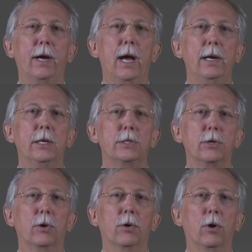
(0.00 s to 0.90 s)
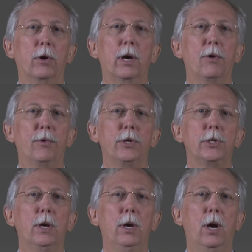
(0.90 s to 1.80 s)
guidance or
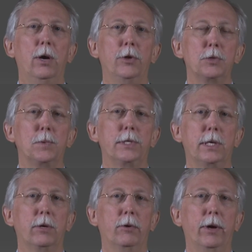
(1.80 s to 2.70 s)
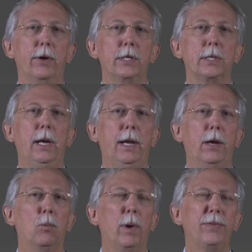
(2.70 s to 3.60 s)
coverage on those particular areas
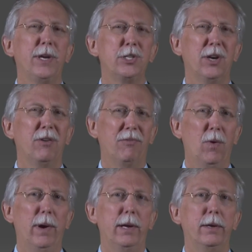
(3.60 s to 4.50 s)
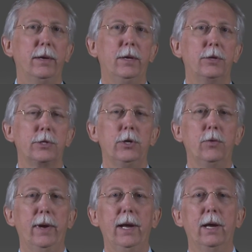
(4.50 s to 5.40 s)
and what they should avoid. So
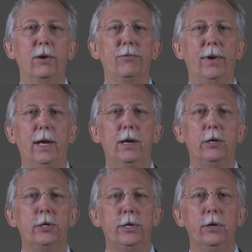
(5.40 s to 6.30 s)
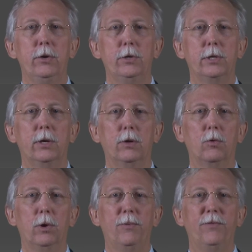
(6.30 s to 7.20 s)
you have a huge
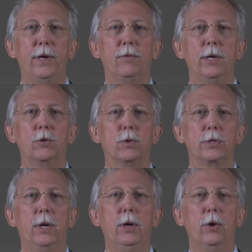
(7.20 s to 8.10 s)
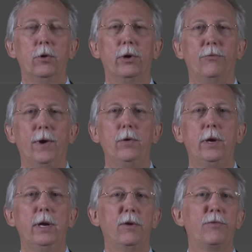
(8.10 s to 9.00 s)
group of individuals who are
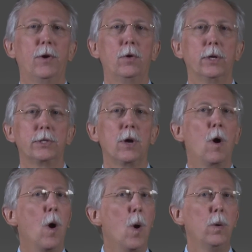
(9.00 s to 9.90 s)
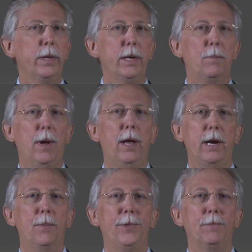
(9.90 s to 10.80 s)
devoted and focused only
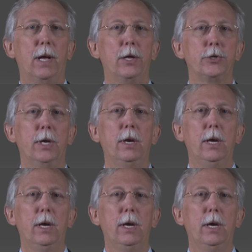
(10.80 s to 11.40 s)
upon ophthalmology